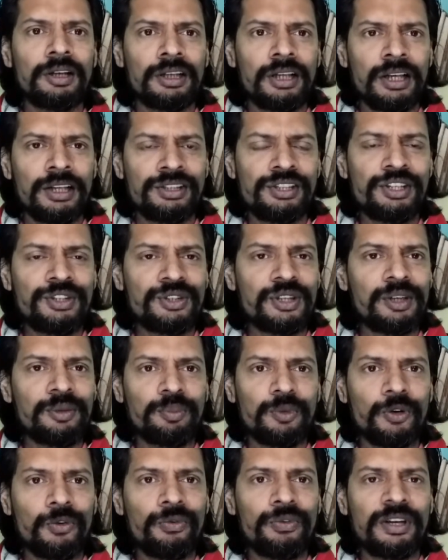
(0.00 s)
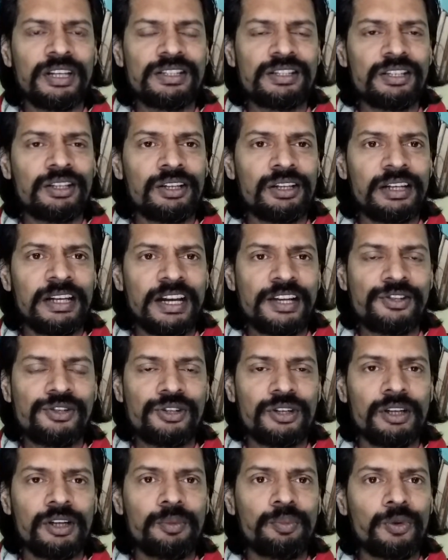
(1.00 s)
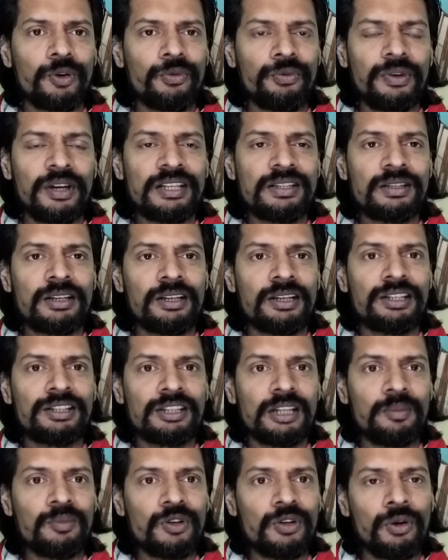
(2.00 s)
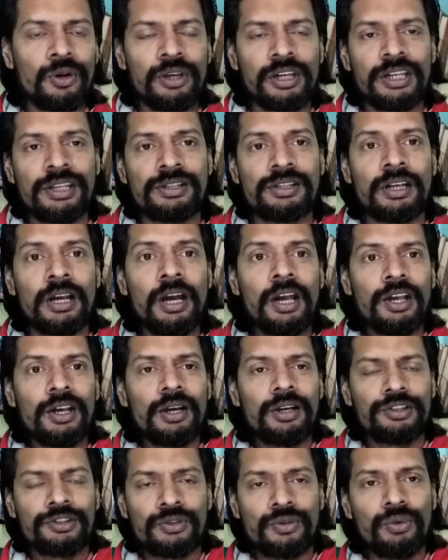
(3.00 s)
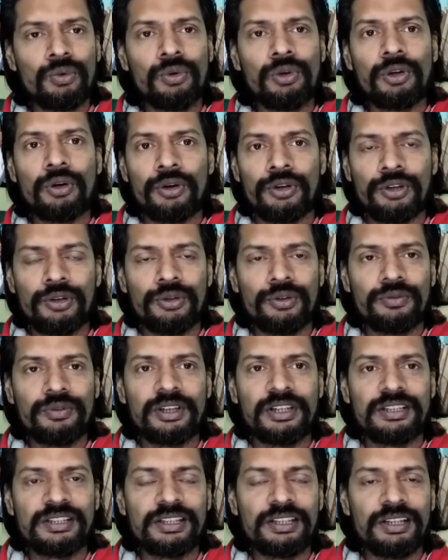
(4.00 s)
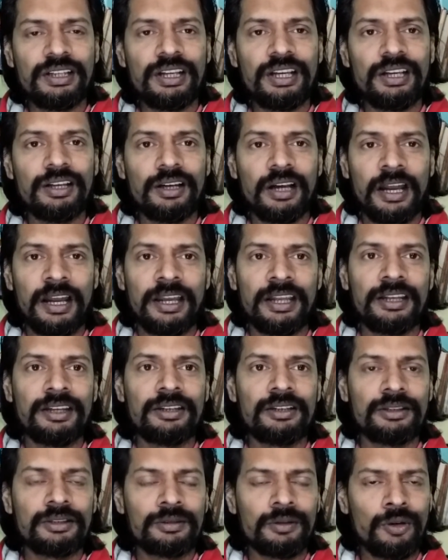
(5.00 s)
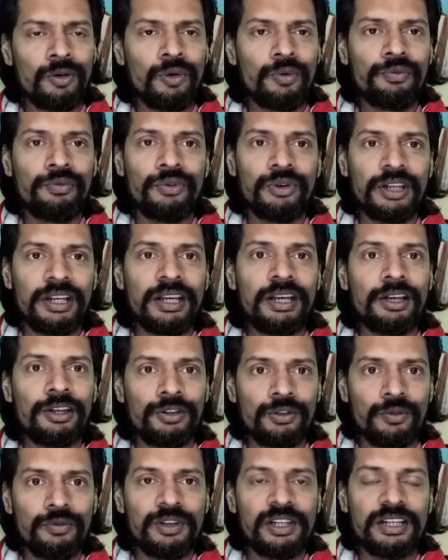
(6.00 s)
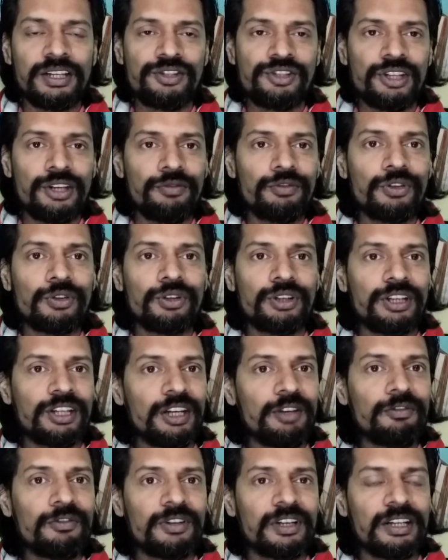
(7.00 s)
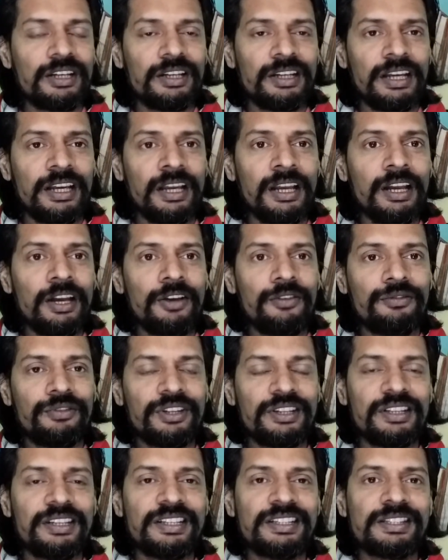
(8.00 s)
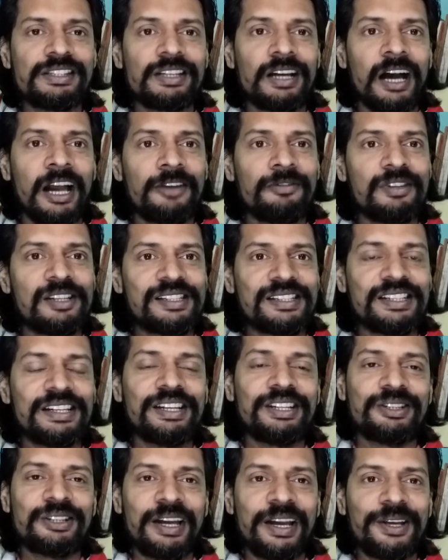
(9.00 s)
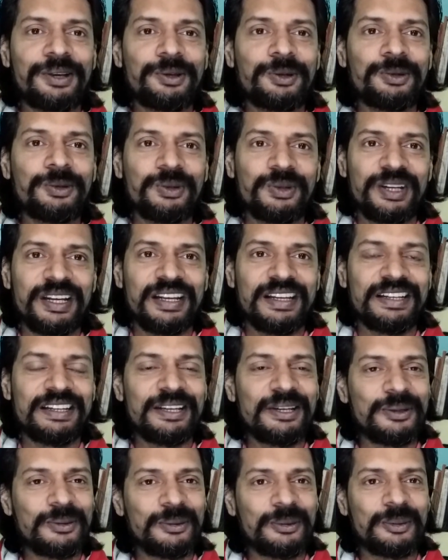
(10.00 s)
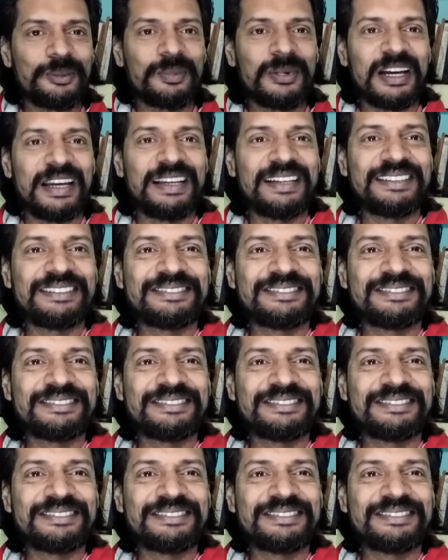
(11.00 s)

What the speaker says: assistant professor, lecturer, professor in some college, school, or university, and hopefully you will achieve your dream one day. With this, I will say thank you, take care, goodbye.